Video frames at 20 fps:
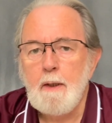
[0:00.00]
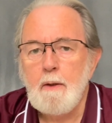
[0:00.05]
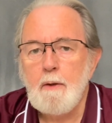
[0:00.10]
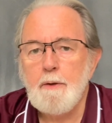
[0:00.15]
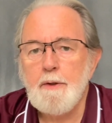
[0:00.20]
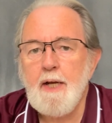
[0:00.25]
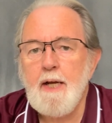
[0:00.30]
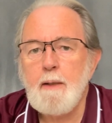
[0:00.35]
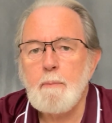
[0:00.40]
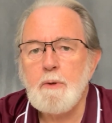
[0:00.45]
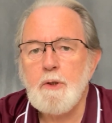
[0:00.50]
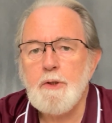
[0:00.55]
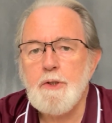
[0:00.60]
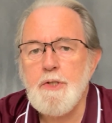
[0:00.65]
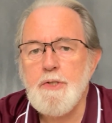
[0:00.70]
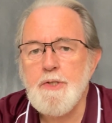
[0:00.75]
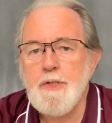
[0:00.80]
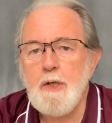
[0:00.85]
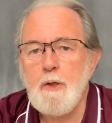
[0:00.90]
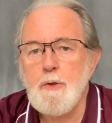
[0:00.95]
unable to
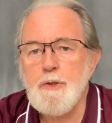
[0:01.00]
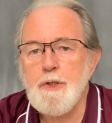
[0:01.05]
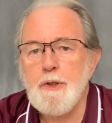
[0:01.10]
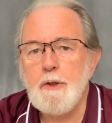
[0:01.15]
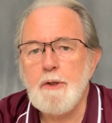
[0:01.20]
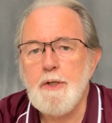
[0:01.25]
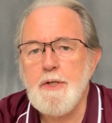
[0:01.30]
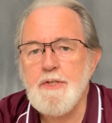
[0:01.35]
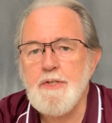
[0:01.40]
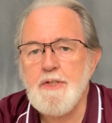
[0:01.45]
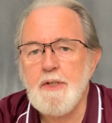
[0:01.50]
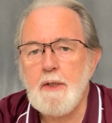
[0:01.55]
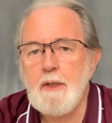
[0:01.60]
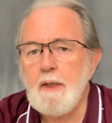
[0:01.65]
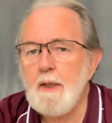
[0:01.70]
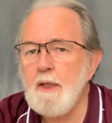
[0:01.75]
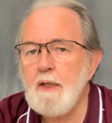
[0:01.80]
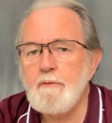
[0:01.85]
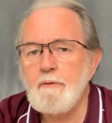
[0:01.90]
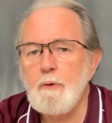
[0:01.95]
socialise
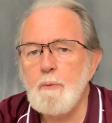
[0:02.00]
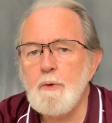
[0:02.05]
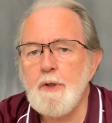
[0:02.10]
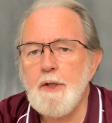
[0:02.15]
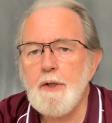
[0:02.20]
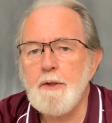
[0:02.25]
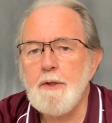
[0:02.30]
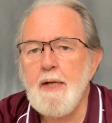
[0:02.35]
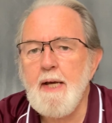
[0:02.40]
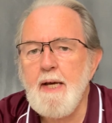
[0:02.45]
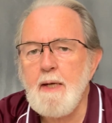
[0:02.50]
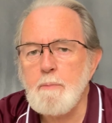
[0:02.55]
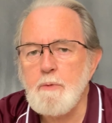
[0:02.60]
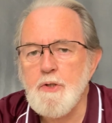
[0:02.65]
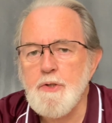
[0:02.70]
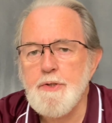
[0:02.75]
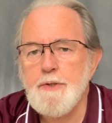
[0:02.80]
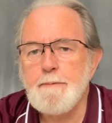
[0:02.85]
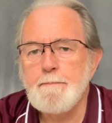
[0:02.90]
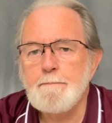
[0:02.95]
even with our
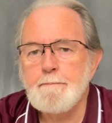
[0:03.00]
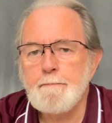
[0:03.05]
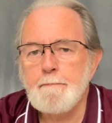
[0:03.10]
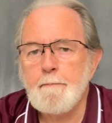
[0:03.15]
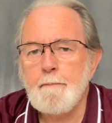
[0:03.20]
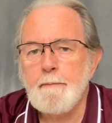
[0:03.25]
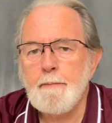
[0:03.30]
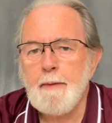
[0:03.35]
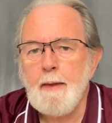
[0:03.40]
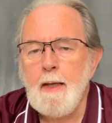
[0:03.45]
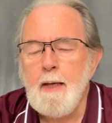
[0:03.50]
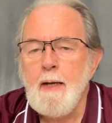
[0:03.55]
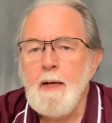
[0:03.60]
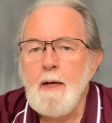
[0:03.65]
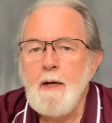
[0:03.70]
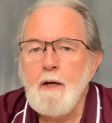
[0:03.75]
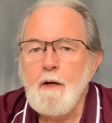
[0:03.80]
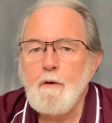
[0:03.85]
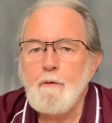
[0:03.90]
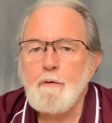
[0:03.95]
neighbours.
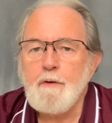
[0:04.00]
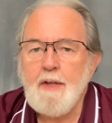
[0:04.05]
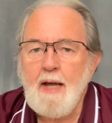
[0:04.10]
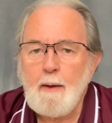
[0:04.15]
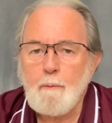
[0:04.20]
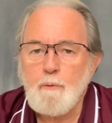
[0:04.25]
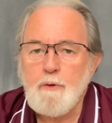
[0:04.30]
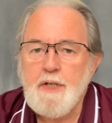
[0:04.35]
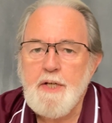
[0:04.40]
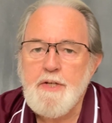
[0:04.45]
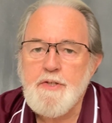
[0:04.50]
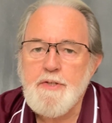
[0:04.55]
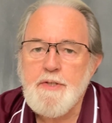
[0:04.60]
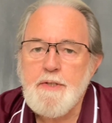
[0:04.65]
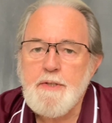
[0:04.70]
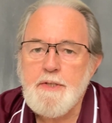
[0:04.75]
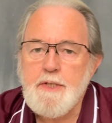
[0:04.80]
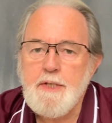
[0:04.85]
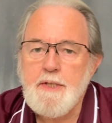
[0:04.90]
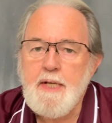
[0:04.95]
For that reason,
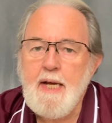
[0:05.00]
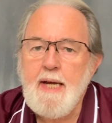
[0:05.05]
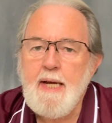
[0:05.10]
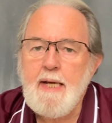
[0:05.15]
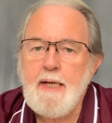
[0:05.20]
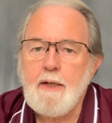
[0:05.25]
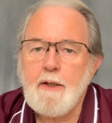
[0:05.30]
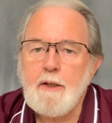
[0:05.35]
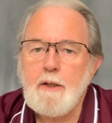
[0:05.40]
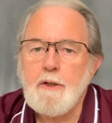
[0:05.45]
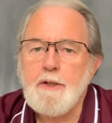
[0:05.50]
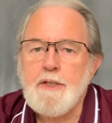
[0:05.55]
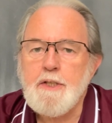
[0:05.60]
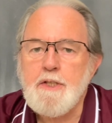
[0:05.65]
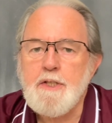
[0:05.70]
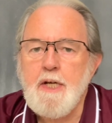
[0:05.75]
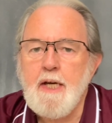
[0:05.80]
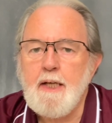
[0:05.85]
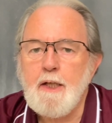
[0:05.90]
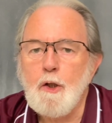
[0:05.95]
today I'd like to
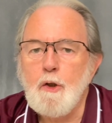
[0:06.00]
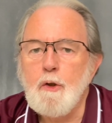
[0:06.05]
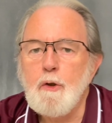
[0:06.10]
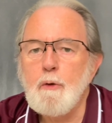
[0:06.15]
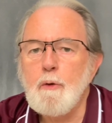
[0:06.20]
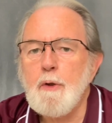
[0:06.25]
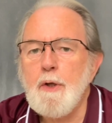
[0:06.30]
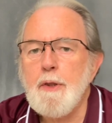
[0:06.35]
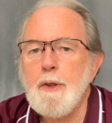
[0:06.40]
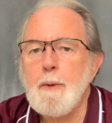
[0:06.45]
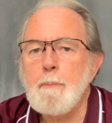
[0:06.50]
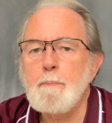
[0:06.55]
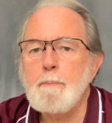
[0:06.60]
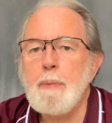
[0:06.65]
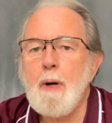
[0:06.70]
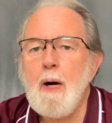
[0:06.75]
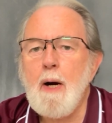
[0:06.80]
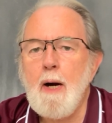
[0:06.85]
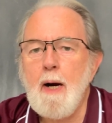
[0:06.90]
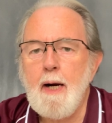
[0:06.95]
take a look at the
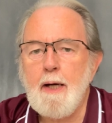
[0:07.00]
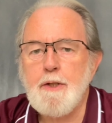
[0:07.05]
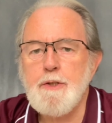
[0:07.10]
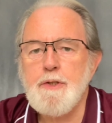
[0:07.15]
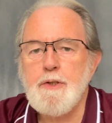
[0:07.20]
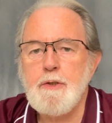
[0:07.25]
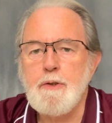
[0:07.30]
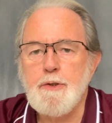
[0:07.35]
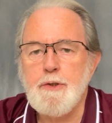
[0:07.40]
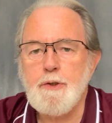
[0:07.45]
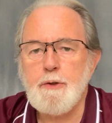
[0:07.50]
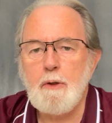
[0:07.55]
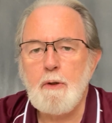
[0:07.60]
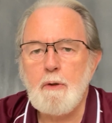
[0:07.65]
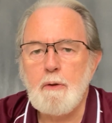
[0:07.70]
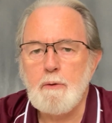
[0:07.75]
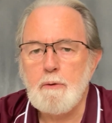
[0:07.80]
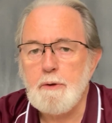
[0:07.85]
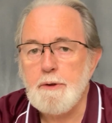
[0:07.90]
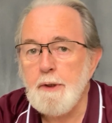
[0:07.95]
parks
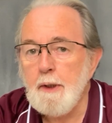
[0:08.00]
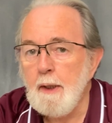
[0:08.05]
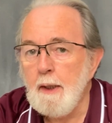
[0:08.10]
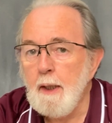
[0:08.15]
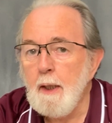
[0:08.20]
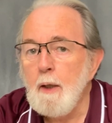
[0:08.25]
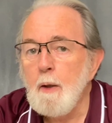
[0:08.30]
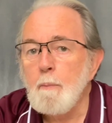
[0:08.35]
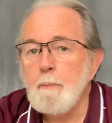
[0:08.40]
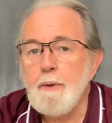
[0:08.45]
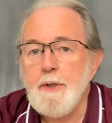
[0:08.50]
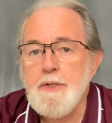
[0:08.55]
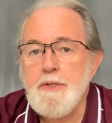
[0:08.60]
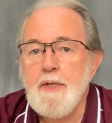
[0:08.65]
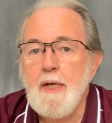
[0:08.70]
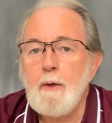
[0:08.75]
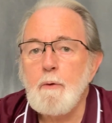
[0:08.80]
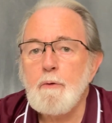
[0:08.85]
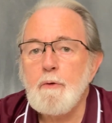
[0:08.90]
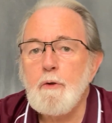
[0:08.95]
controlled by
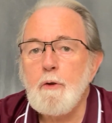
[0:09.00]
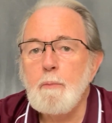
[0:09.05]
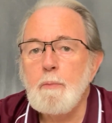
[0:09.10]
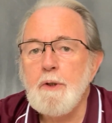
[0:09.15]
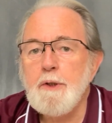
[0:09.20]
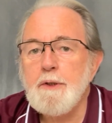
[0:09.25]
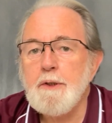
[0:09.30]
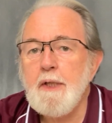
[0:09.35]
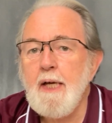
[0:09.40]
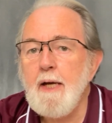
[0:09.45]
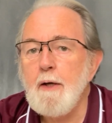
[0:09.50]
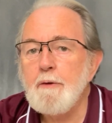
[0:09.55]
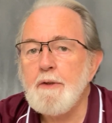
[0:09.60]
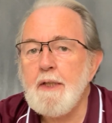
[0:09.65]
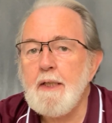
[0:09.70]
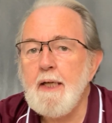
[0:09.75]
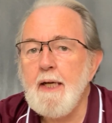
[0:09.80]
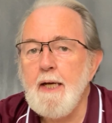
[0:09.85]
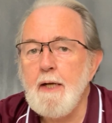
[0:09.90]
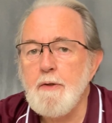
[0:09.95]
South Dublin County
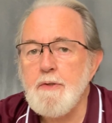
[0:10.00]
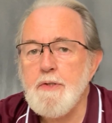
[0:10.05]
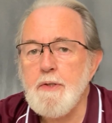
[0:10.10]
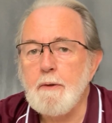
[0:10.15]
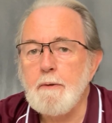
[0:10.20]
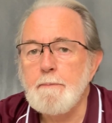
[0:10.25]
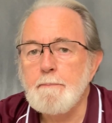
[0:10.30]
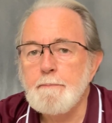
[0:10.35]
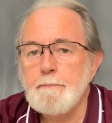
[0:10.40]
Council